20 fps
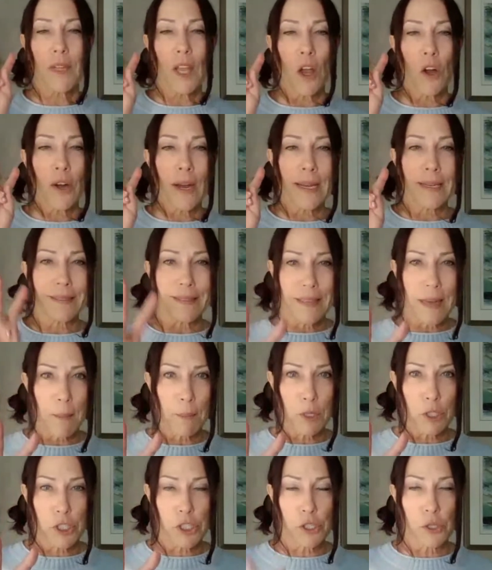All right,
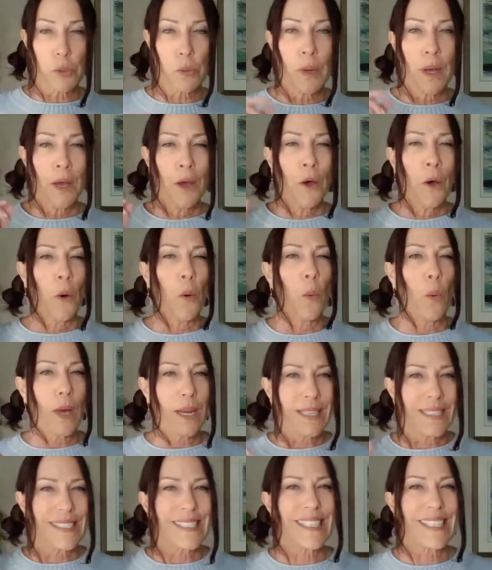number 2, what
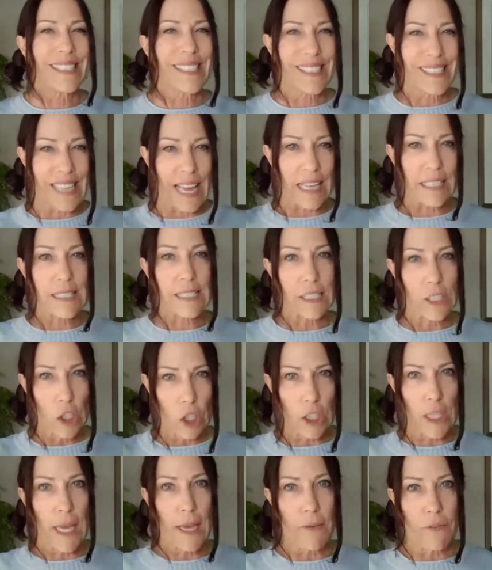does success
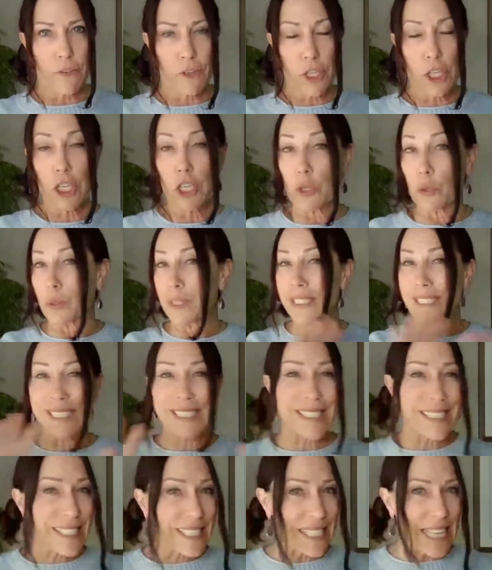look like for you?
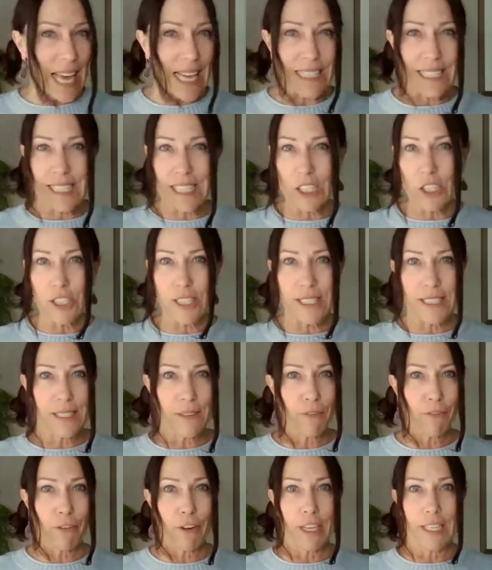Success looks
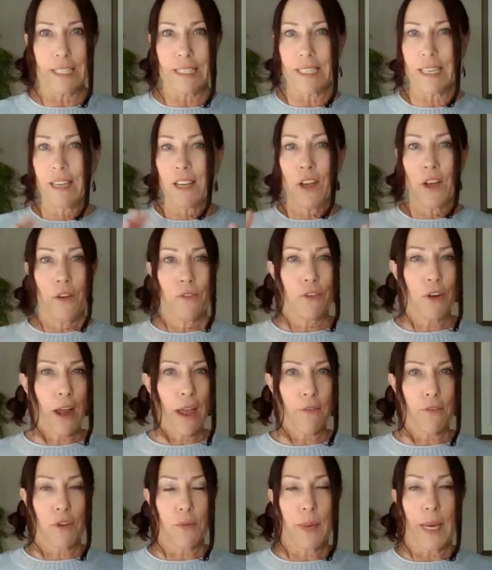different for
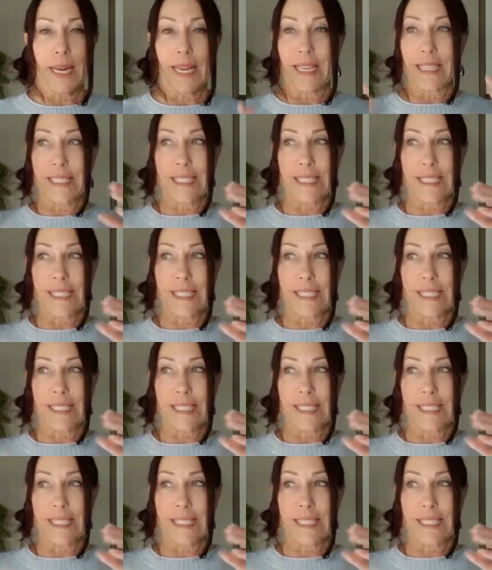everybody.